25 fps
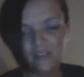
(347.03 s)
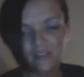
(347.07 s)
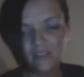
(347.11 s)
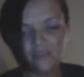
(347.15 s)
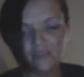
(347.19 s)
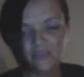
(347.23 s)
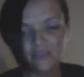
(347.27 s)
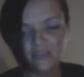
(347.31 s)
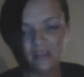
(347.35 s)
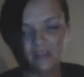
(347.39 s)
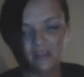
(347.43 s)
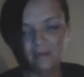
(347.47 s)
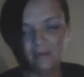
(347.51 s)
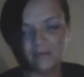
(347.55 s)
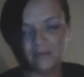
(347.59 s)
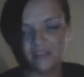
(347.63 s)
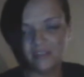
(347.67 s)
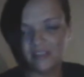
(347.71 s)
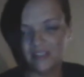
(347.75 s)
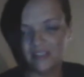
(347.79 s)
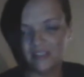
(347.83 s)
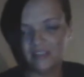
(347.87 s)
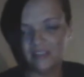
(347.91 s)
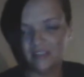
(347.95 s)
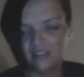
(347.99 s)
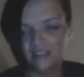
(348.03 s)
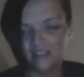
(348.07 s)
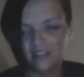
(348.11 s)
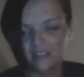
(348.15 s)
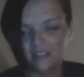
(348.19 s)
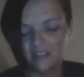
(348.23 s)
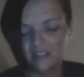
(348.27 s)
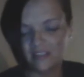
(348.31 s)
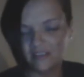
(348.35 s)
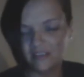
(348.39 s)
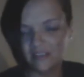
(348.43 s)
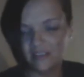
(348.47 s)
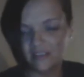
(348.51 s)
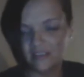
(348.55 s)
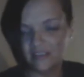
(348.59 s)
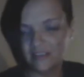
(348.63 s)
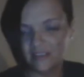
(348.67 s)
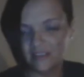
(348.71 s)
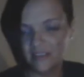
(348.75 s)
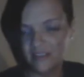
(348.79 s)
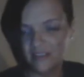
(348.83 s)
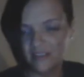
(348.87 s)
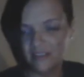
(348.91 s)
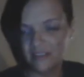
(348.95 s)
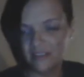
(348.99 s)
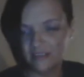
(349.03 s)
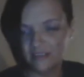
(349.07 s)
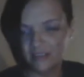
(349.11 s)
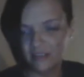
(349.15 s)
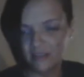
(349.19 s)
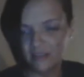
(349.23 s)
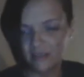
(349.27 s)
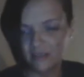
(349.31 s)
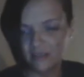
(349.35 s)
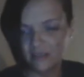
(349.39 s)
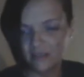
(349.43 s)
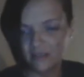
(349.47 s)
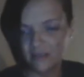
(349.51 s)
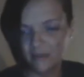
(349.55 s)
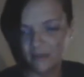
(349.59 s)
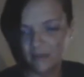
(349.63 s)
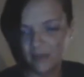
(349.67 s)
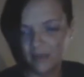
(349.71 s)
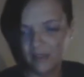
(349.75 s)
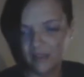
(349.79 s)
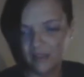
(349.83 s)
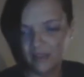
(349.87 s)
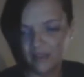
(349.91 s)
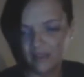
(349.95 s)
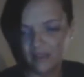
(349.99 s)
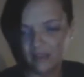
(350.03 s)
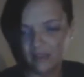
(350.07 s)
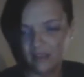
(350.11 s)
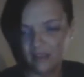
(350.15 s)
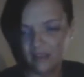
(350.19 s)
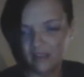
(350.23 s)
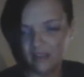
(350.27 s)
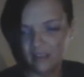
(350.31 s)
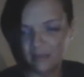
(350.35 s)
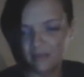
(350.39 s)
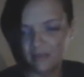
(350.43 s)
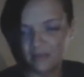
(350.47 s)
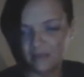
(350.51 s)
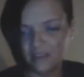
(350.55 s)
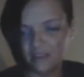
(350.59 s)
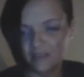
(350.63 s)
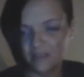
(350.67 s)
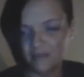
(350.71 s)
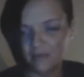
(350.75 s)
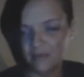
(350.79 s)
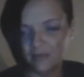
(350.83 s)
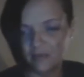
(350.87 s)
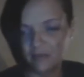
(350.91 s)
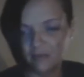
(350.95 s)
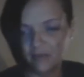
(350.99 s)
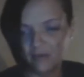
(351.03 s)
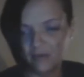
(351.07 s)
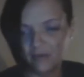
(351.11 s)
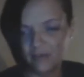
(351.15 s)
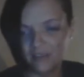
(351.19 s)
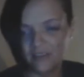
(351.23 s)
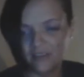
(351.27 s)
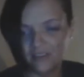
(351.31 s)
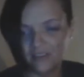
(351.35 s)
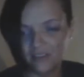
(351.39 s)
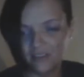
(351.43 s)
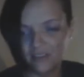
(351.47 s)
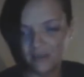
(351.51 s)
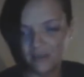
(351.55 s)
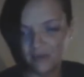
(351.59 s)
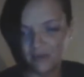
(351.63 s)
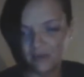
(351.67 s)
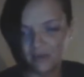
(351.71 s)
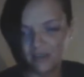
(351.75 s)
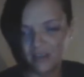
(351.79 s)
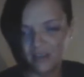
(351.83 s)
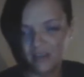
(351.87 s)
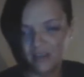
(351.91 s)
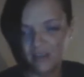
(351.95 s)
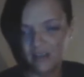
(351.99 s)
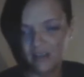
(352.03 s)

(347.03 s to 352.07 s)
Trump says he is also weighing clemency for Martha Stewart